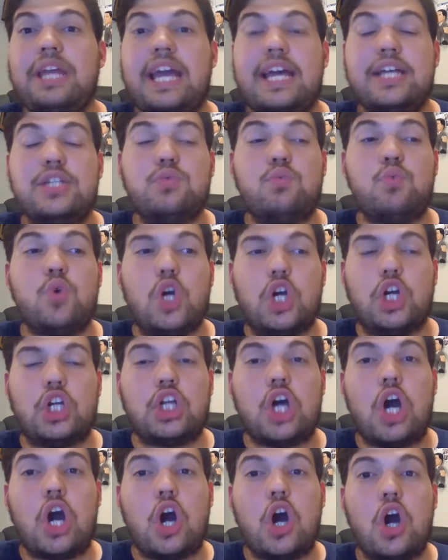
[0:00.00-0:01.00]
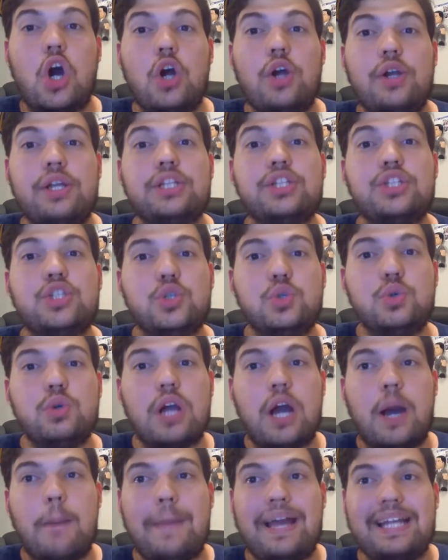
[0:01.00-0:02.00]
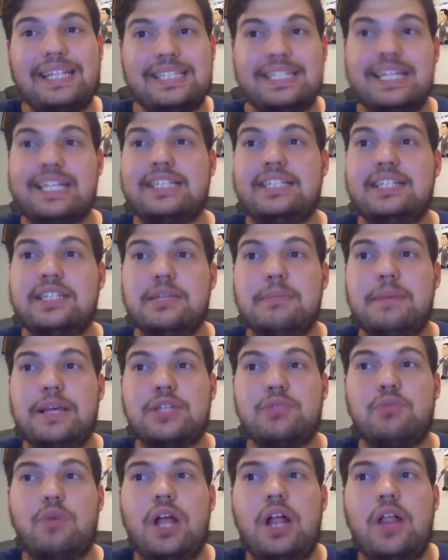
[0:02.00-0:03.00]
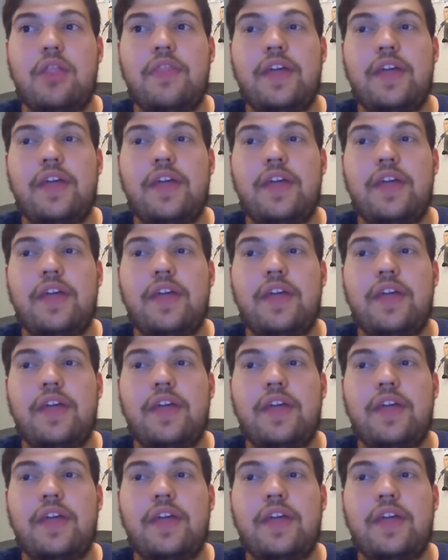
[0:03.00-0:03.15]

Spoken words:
has worked hard to combat sexism as well.